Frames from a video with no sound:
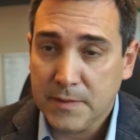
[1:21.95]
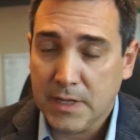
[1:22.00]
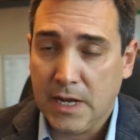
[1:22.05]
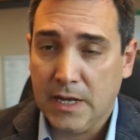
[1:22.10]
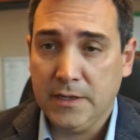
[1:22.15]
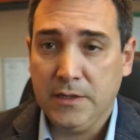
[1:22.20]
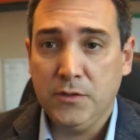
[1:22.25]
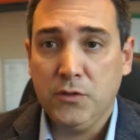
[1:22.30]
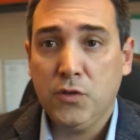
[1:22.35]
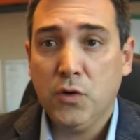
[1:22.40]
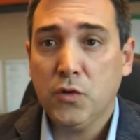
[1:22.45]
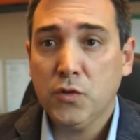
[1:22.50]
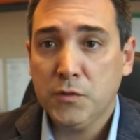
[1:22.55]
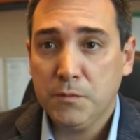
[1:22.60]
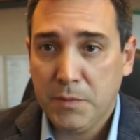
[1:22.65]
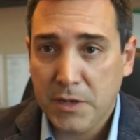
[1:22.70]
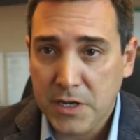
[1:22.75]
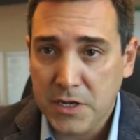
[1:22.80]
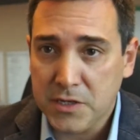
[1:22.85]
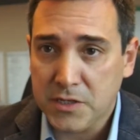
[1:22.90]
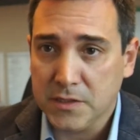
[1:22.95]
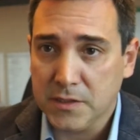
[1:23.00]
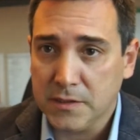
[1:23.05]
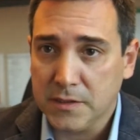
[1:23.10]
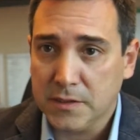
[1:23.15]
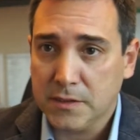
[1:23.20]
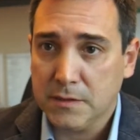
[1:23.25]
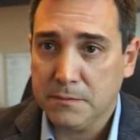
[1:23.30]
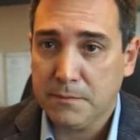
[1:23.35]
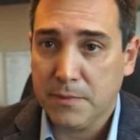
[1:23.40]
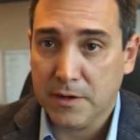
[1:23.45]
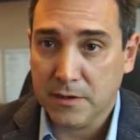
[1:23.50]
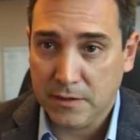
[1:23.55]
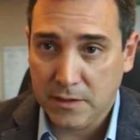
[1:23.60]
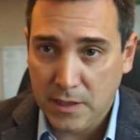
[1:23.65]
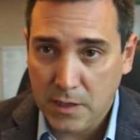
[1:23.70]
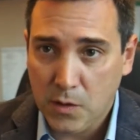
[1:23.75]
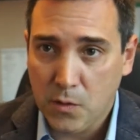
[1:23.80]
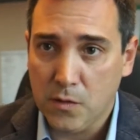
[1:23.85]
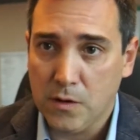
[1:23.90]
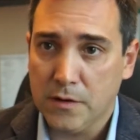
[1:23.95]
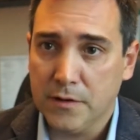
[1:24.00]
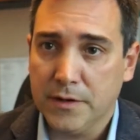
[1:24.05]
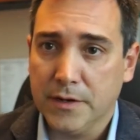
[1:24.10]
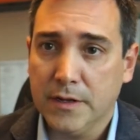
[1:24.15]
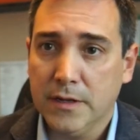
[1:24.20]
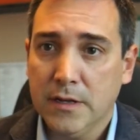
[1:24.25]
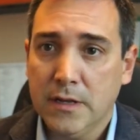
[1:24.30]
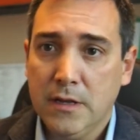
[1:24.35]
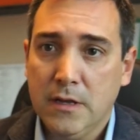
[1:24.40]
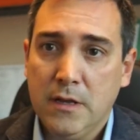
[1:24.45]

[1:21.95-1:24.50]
And in those patients, particularly